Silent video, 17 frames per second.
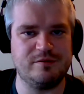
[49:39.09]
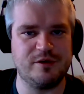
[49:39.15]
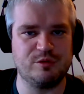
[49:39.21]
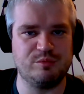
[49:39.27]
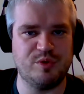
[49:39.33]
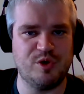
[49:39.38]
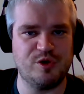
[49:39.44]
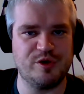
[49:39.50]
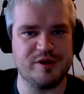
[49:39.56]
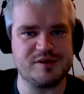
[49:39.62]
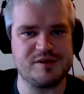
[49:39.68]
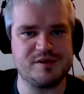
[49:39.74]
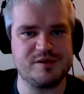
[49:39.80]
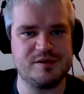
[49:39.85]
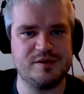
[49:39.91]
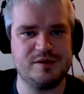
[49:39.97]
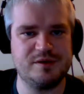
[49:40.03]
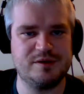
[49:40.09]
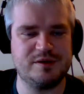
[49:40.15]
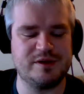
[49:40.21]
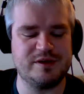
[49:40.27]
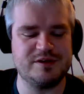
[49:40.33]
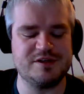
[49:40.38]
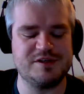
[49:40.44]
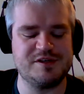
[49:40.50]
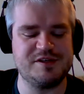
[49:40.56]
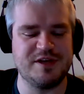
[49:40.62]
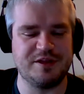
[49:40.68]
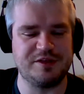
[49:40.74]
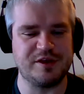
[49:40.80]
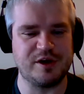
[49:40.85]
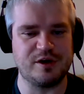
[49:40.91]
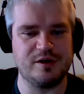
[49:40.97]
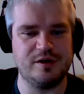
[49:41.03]
your opponents. They just
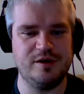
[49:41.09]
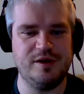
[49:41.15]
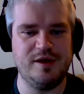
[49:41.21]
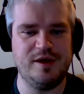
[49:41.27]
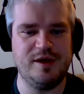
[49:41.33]
sit there.